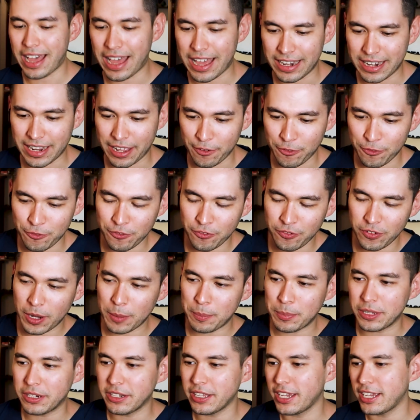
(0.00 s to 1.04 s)
and I
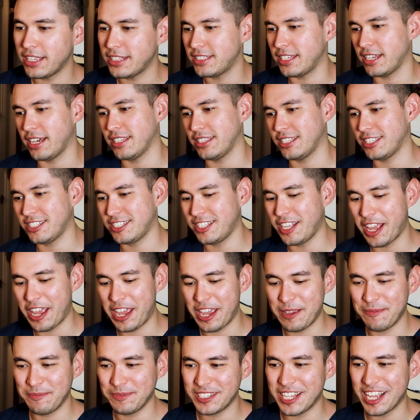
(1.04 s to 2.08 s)
flippin' hate it at the
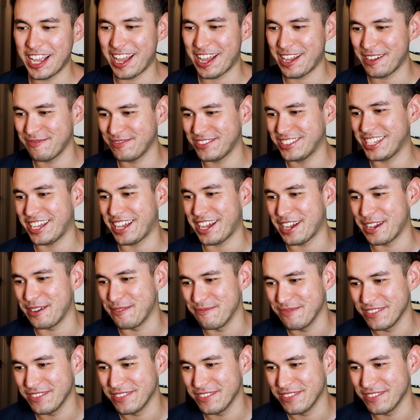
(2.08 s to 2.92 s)
same damn time.